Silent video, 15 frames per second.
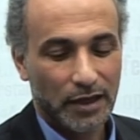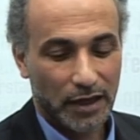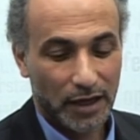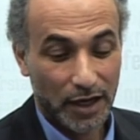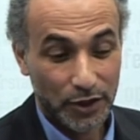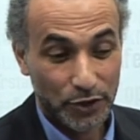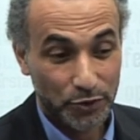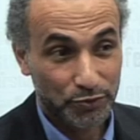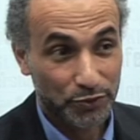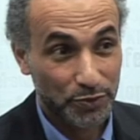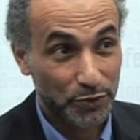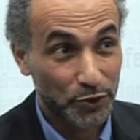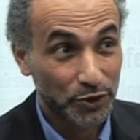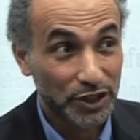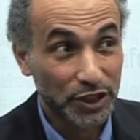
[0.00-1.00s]
Are you
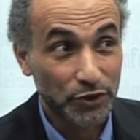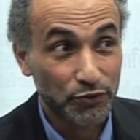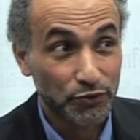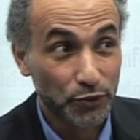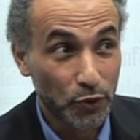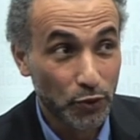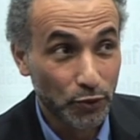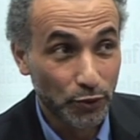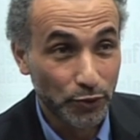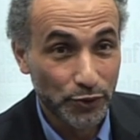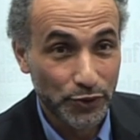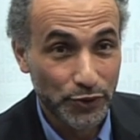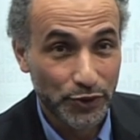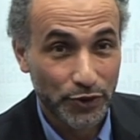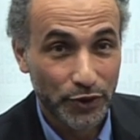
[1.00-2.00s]
promoting
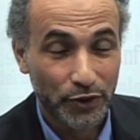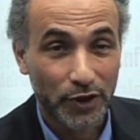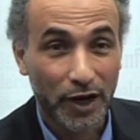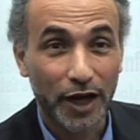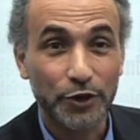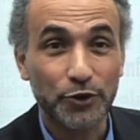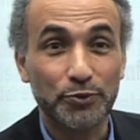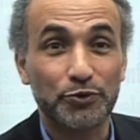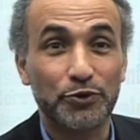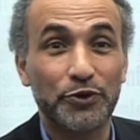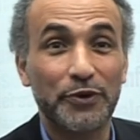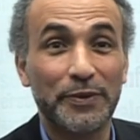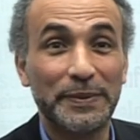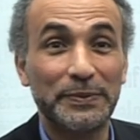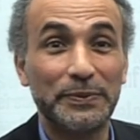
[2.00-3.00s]
rules or are you
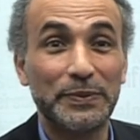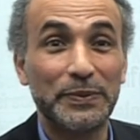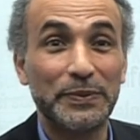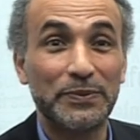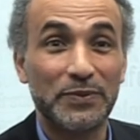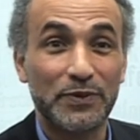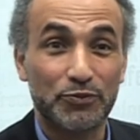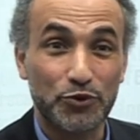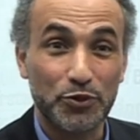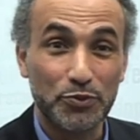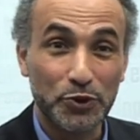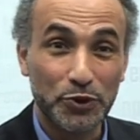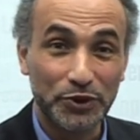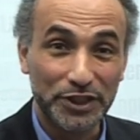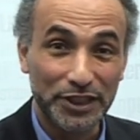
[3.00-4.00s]
pro
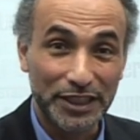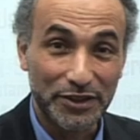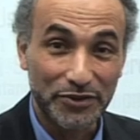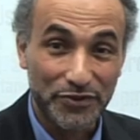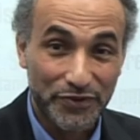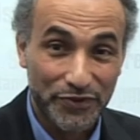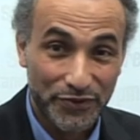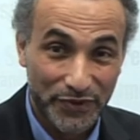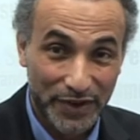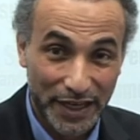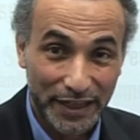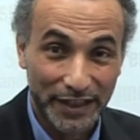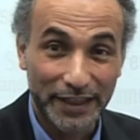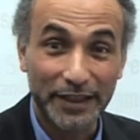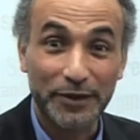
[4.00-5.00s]
promoting
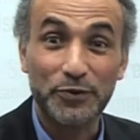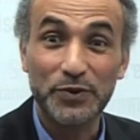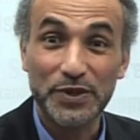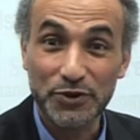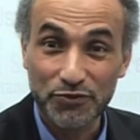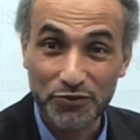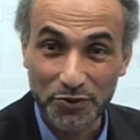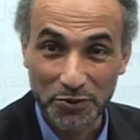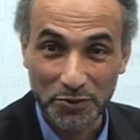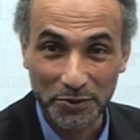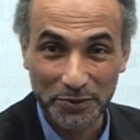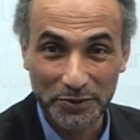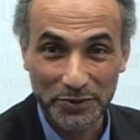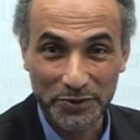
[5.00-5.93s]
feeling with rules?